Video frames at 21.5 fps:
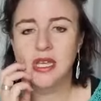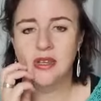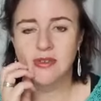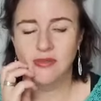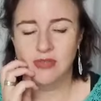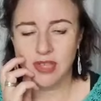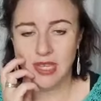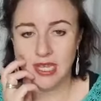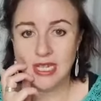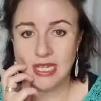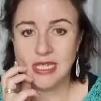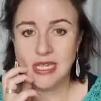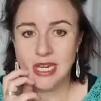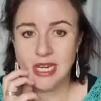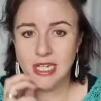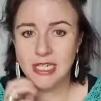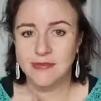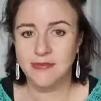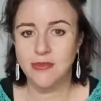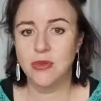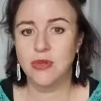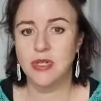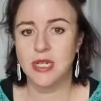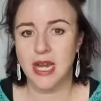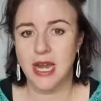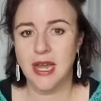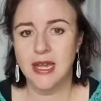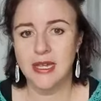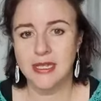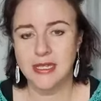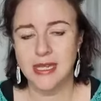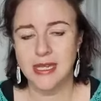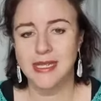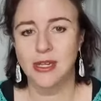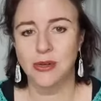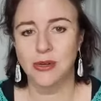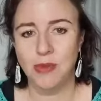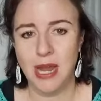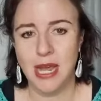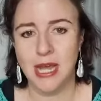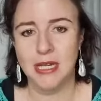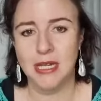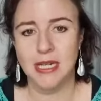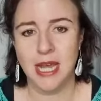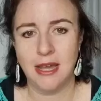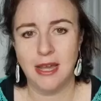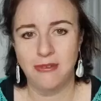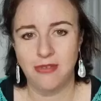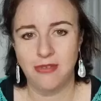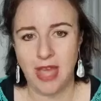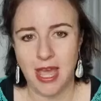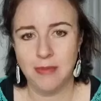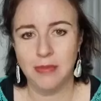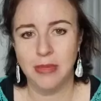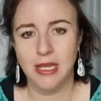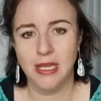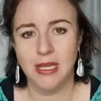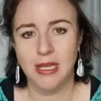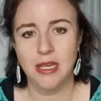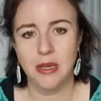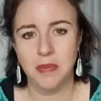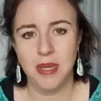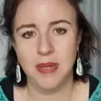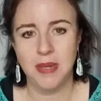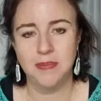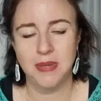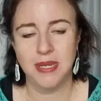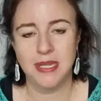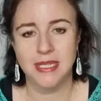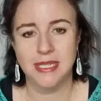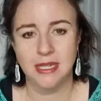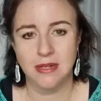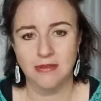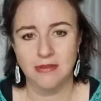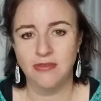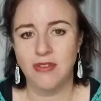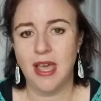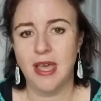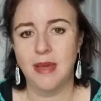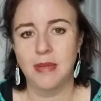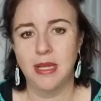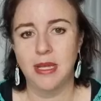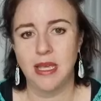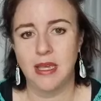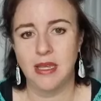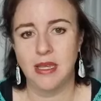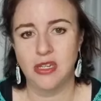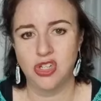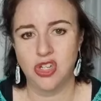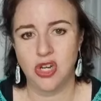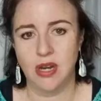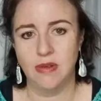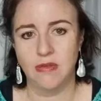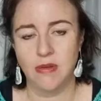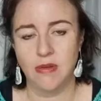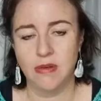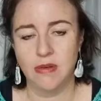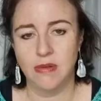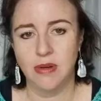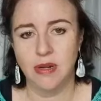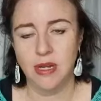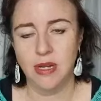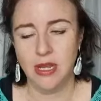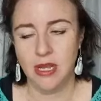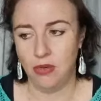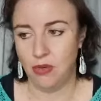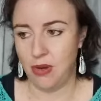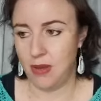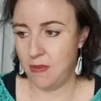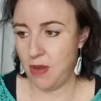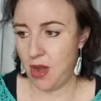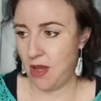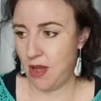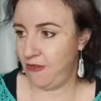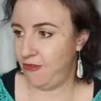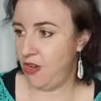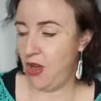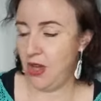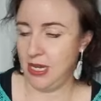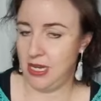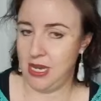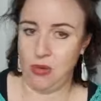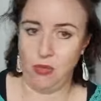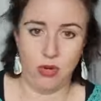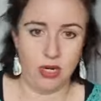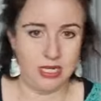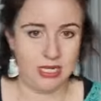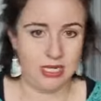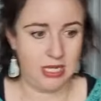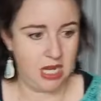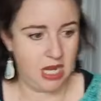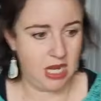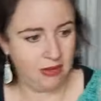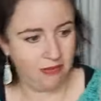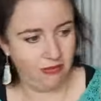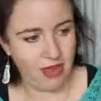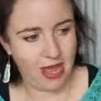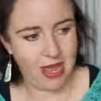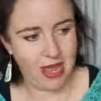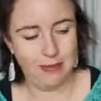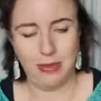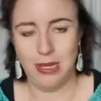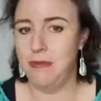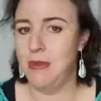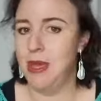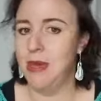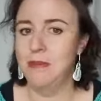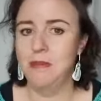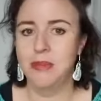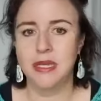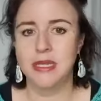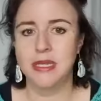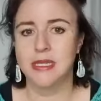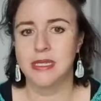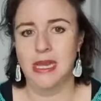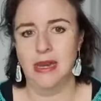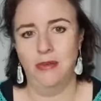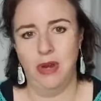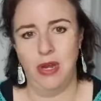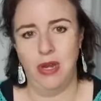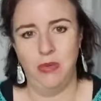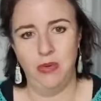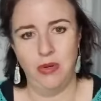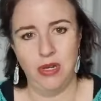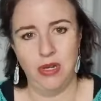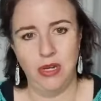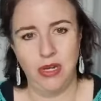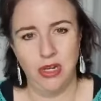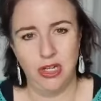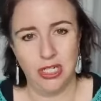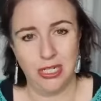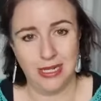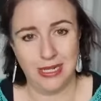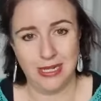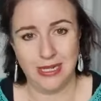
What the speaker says: for these next 4 days is around our family commitments and family in general. We might find that we're seeing family members that we wouldn't usually